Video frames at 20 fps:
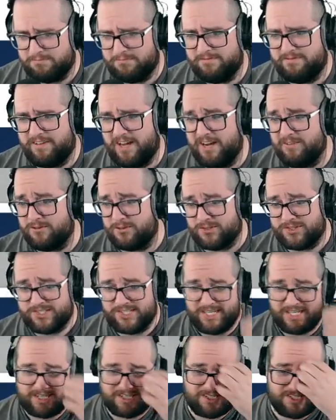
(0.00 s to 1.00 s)
Five or
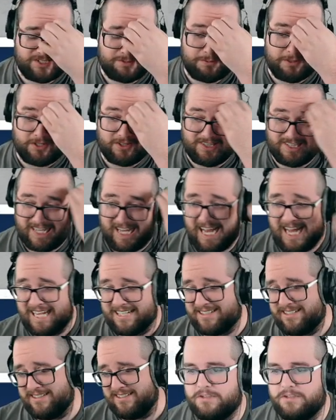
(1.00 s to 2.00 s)
six, it's been a
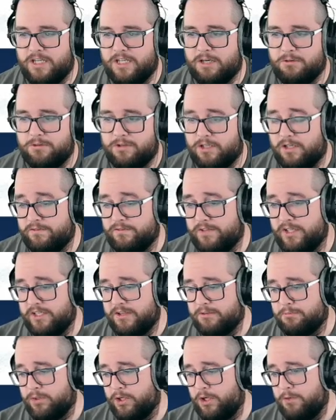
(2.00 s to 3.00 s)
lot. I would love to get
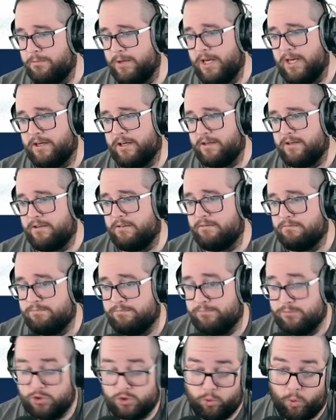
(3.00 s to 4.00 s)
the ball back
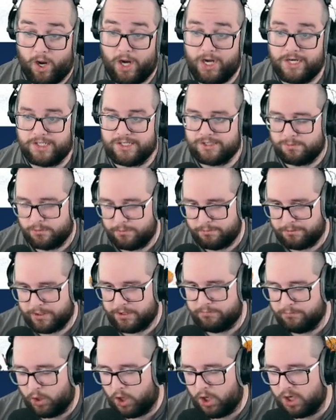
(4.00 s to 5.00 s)
twice would
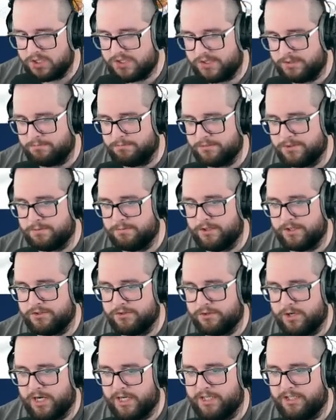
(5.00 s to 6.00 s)
be awesome. So we can
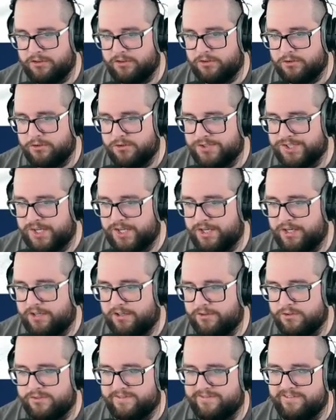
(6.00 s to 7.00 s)
try to get those uh,
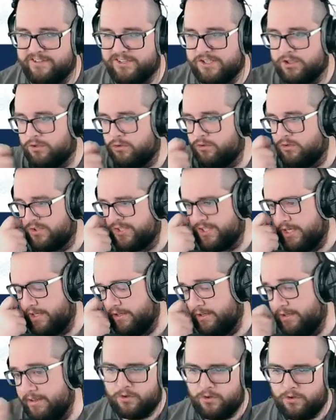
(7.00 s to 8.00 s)
those visit goals done.